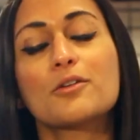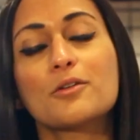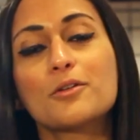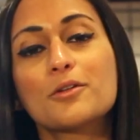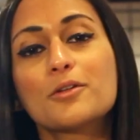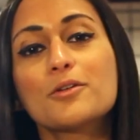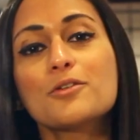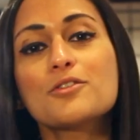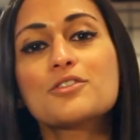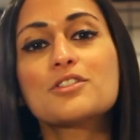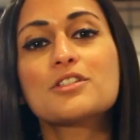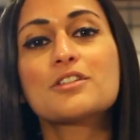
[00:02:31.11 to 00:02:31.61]

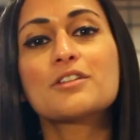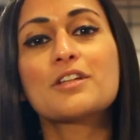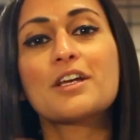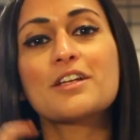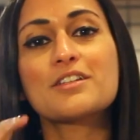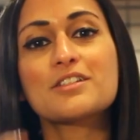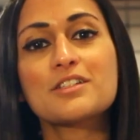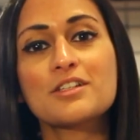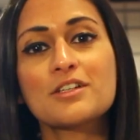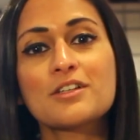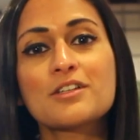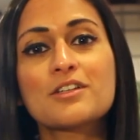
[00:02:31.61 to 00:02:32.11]
conclusion
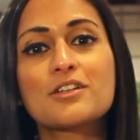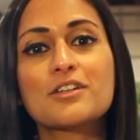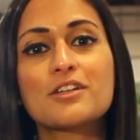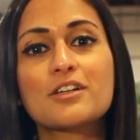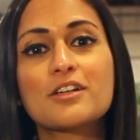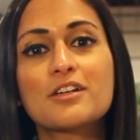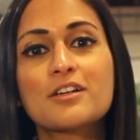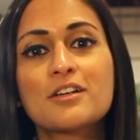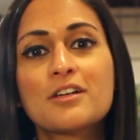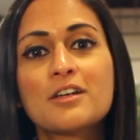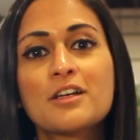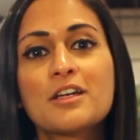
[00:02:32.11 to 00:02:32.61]
that
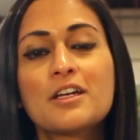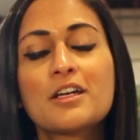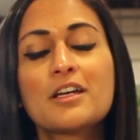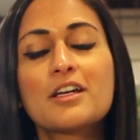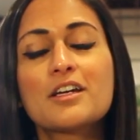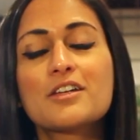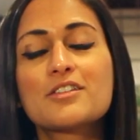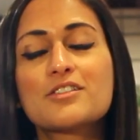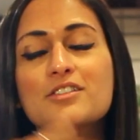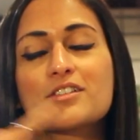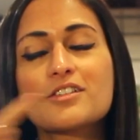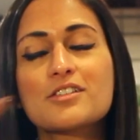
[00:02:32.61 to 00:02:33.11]
Tinder
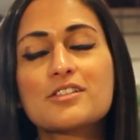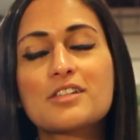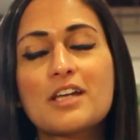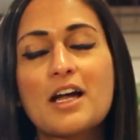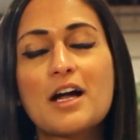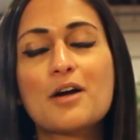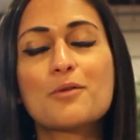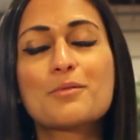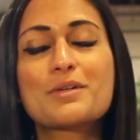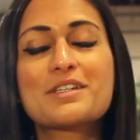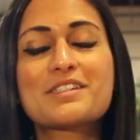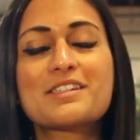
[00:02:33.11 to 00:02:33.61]
is just
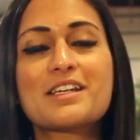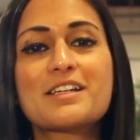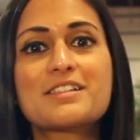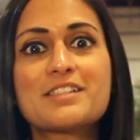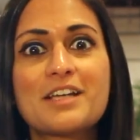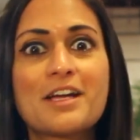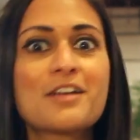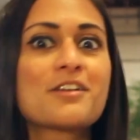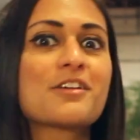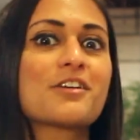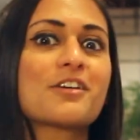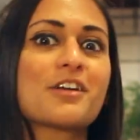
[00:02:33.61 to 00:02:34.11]
how we say
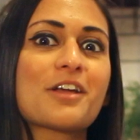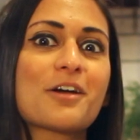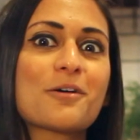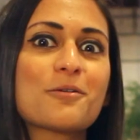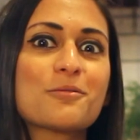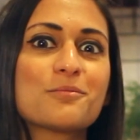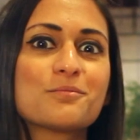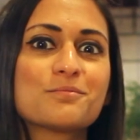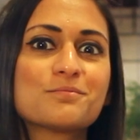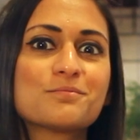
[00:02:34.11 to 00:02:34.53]
tender now.